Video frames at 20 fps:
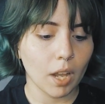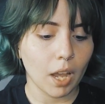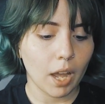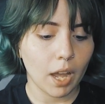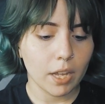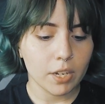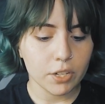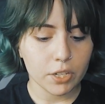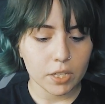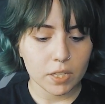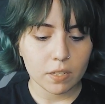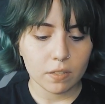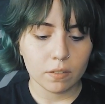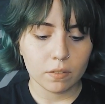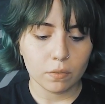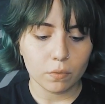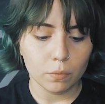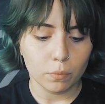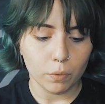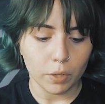I
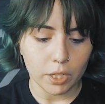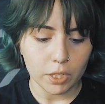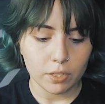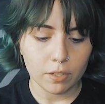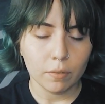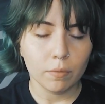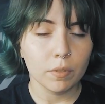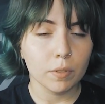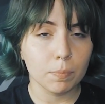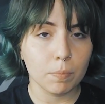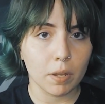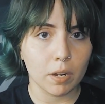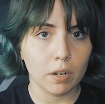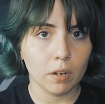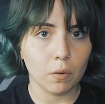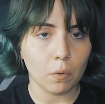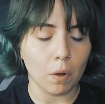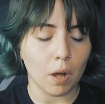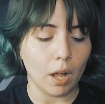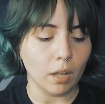just wish it was
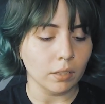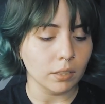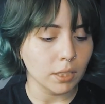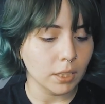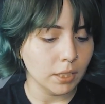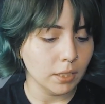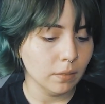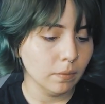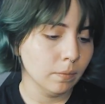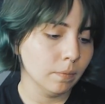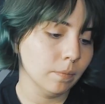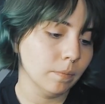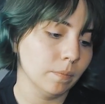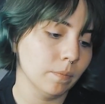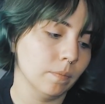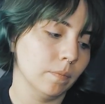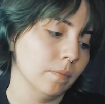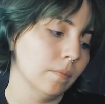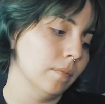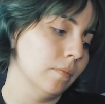better quality.
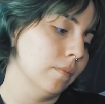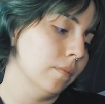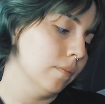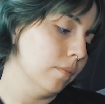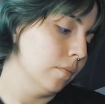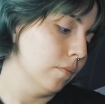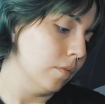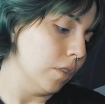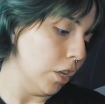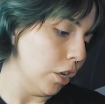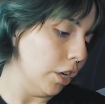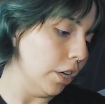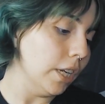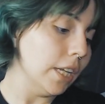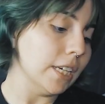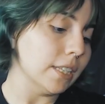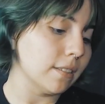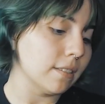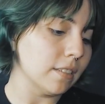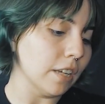The
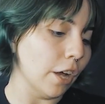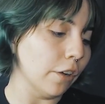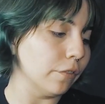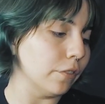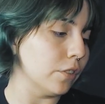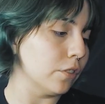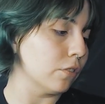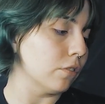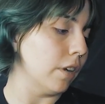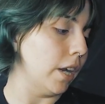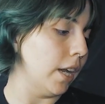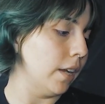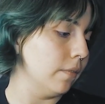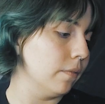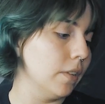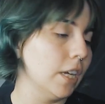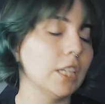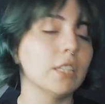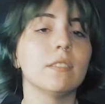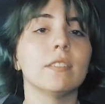hoodie itself is
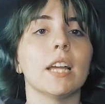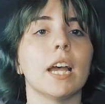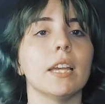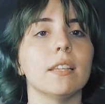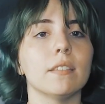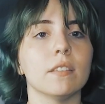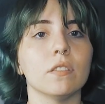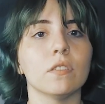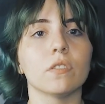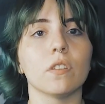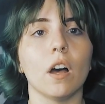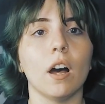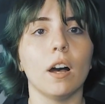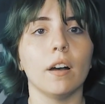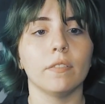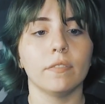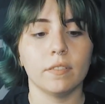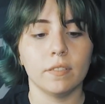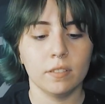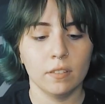great. It's nice and
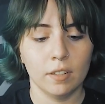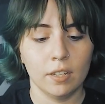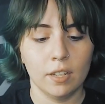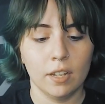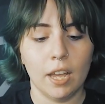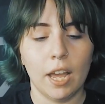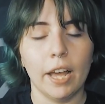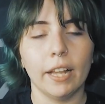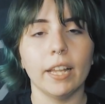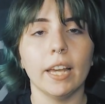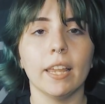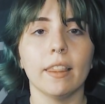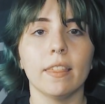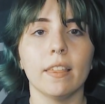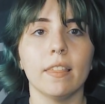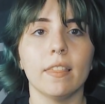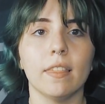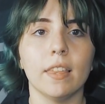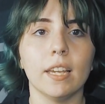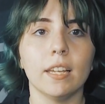soft. I like
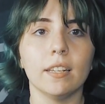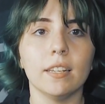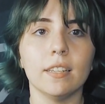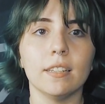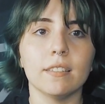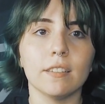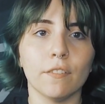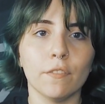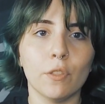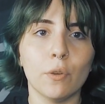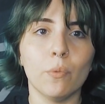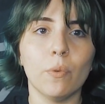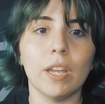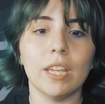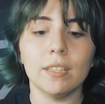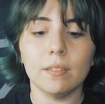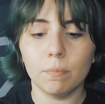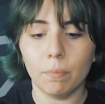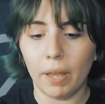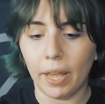the thickness of the
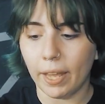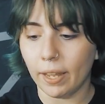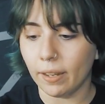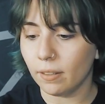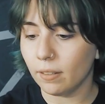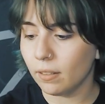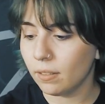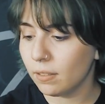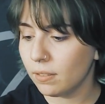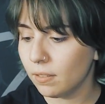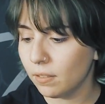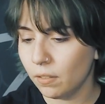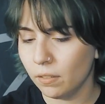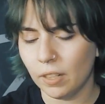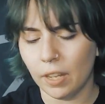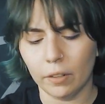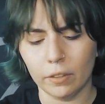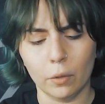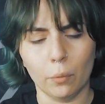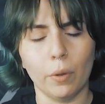waistband.
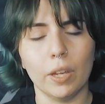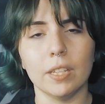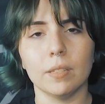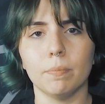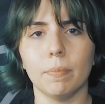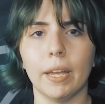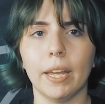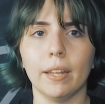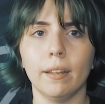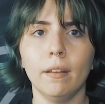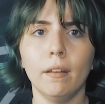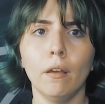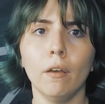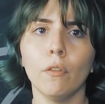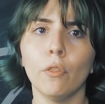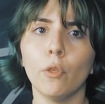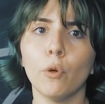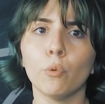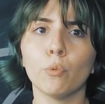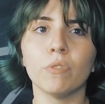Not the waistband,
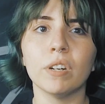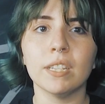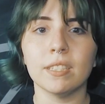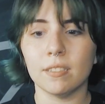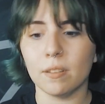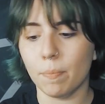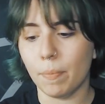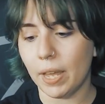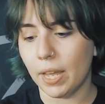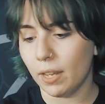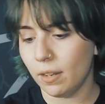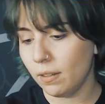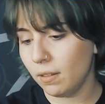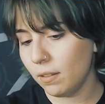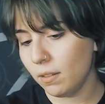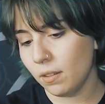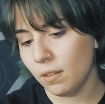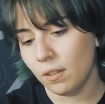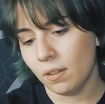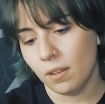the
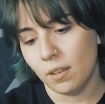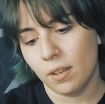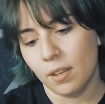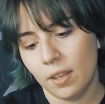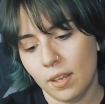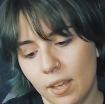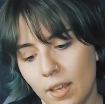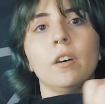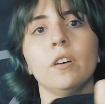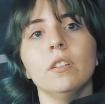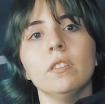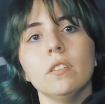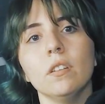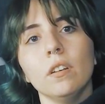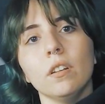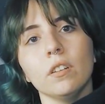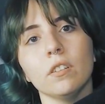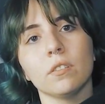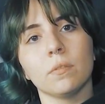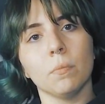wristband. The hood's a
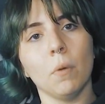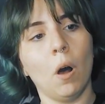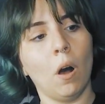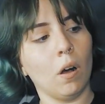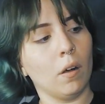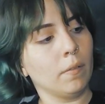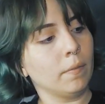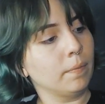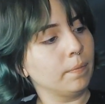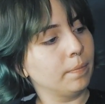little small.